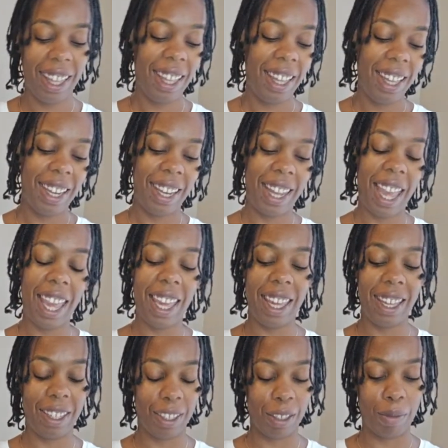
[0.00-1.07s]

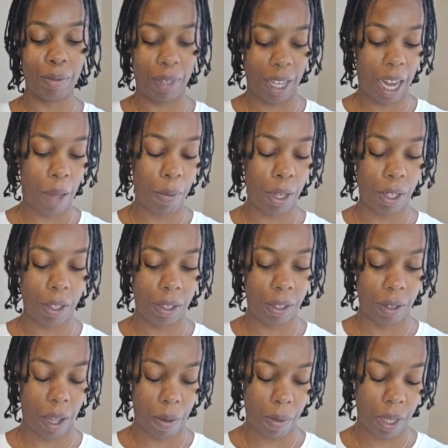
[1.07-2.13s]
Damn. And I'm a
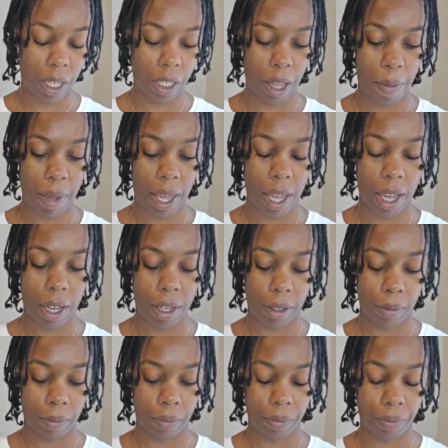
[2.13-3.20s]
little, this could be
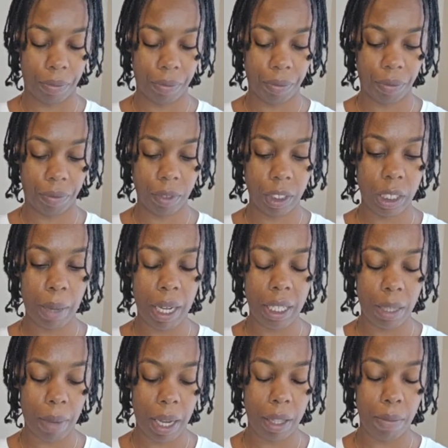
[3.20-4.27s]

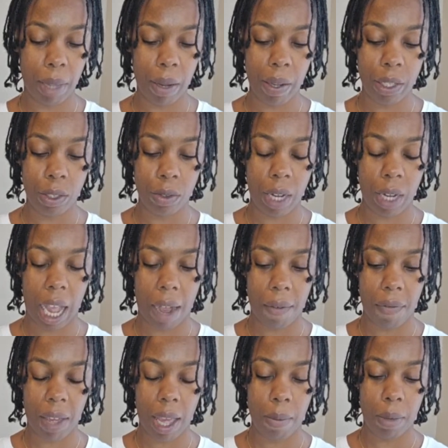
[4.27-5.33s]
somebody married to, they got a
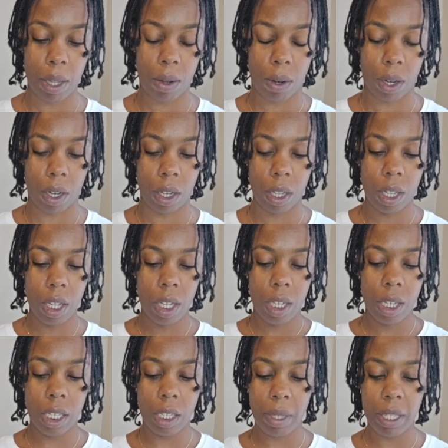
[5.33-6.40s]
family, or
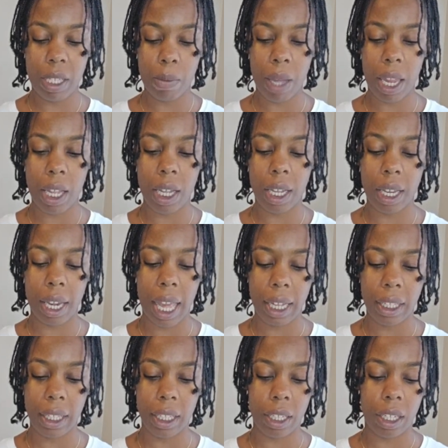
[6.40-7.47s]
this could be somebody
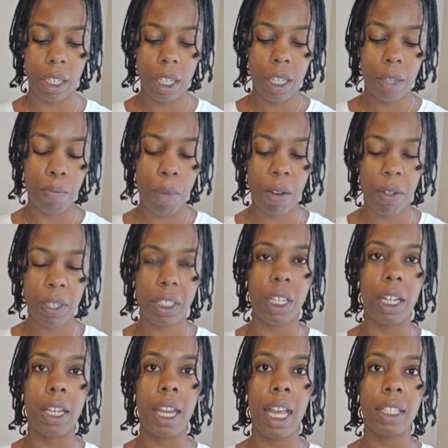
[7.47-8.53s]
connected. Marriage
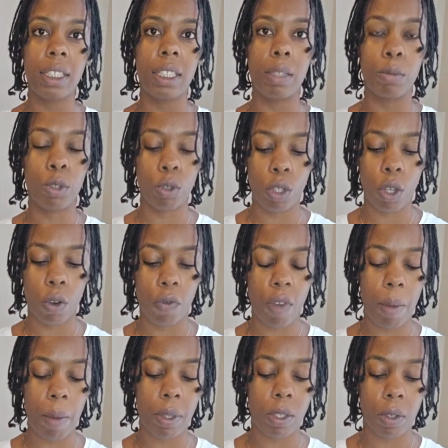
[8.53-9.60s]
connects them to your
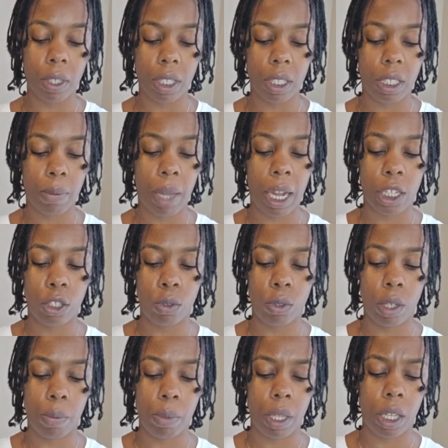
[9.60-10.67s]
family. So this is somebody that you
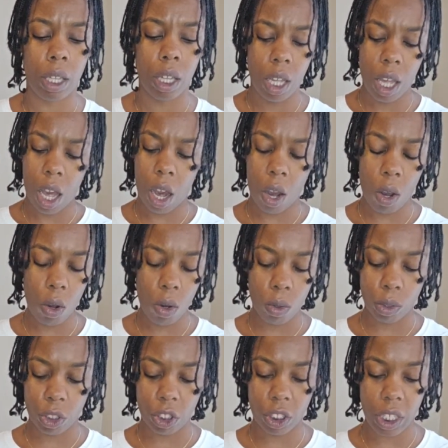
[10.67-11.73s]
could be, oh
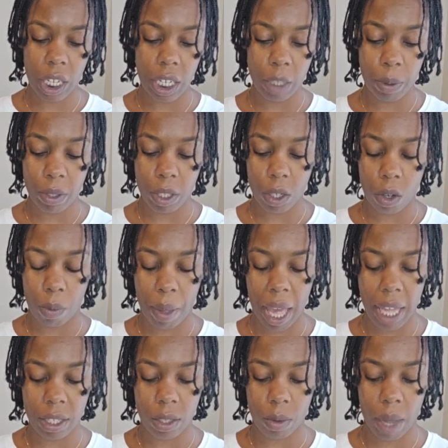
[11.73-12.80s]
shit, this person gonna
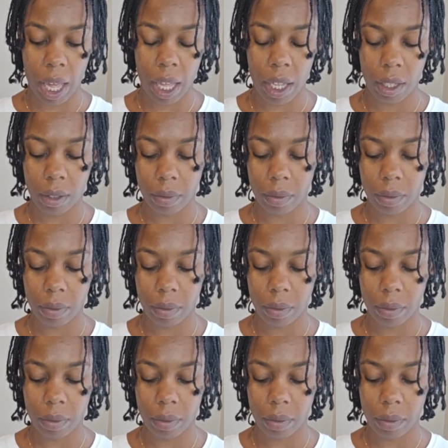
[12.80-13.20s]
pass away.